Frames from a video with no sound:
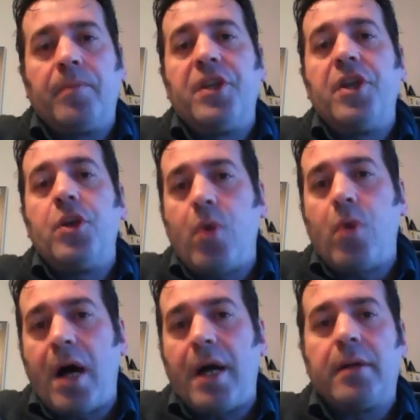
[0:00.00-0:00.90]

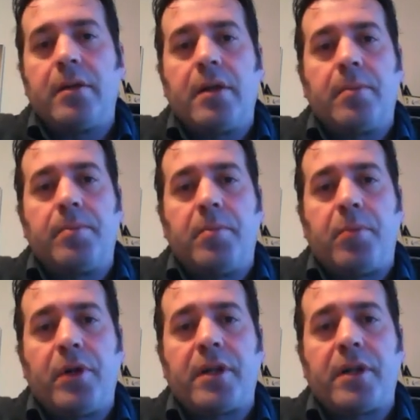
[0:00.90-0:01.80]
DUI, the
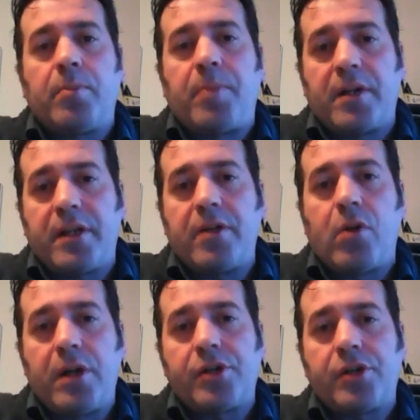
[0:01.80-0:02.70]
political party in
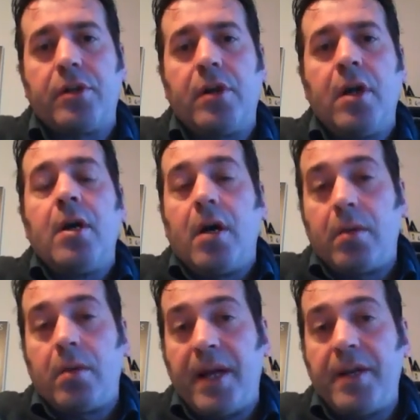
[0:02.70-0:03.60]
coalition,
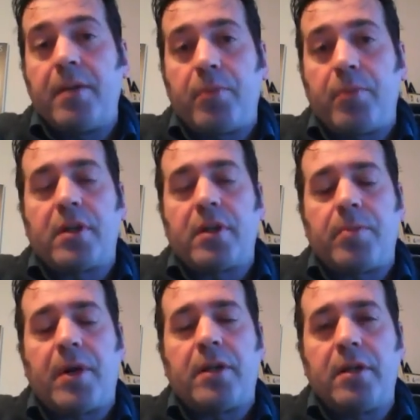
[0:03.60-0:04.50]
Albanian political
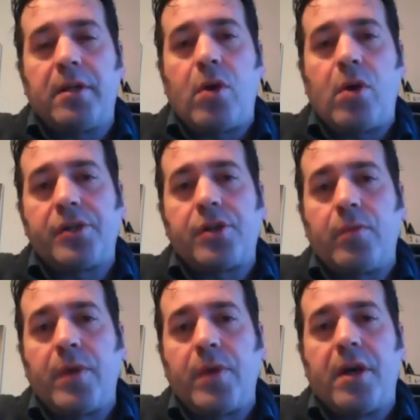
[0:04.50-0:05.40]
party in
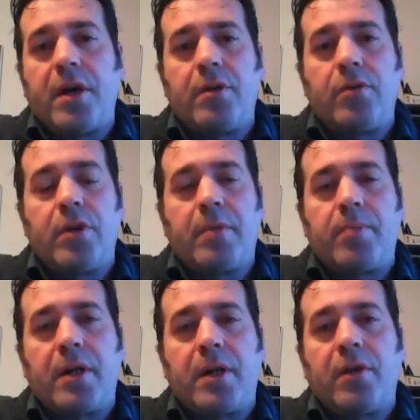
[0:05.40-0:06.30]
coalition with the ruling
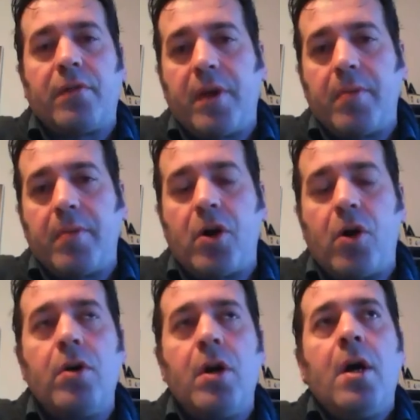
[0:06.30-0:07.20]
party of the
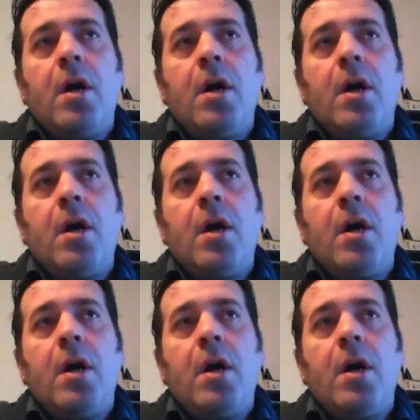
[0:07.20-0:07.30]
MRO.